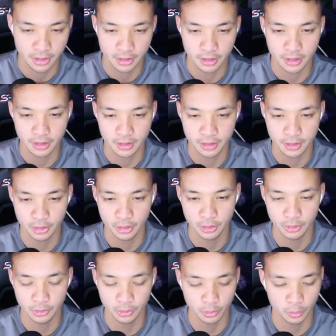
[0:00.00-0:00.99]
the
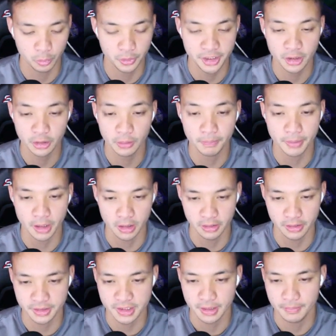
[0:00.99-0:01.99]
real
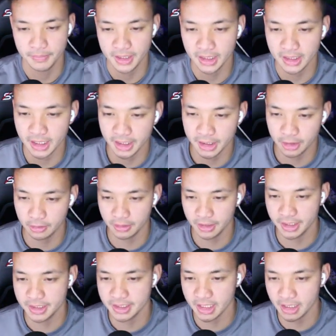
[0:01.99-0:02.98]
part being 90 degrees
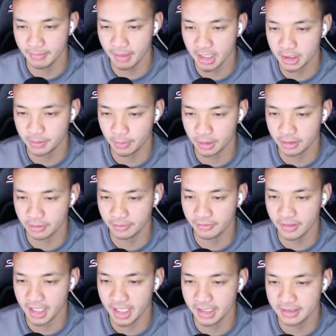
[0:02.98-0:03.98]
and the imaginary part
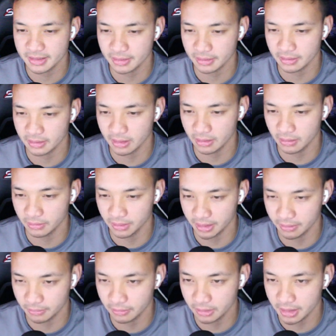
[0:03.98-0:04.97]
defined, holy,
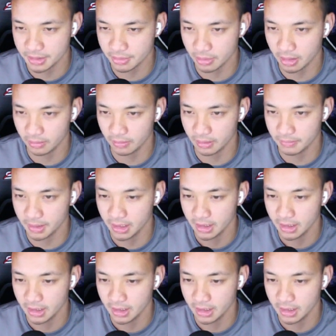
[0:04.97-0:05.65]
what is wrong with me?